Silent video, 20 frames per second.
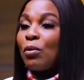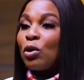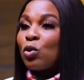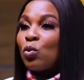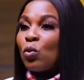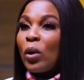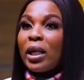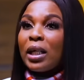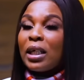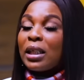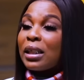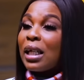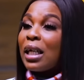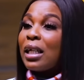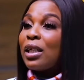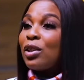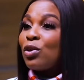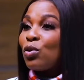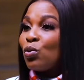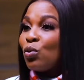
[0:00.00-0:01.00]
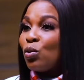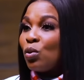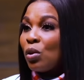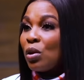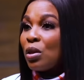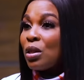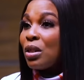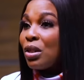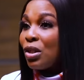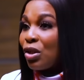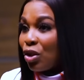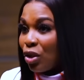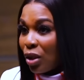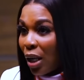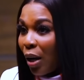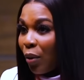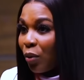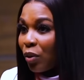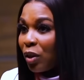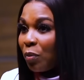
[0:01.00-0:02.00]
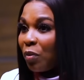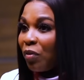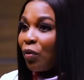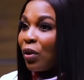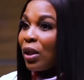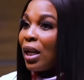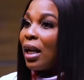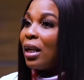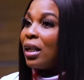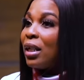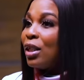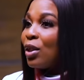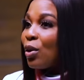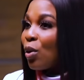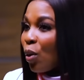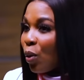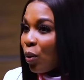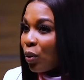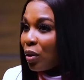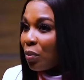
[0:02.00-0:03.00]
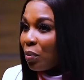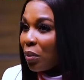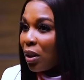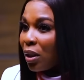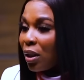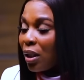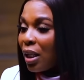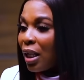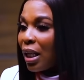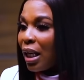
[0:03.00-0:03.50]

that was when they started to shout before that lady called me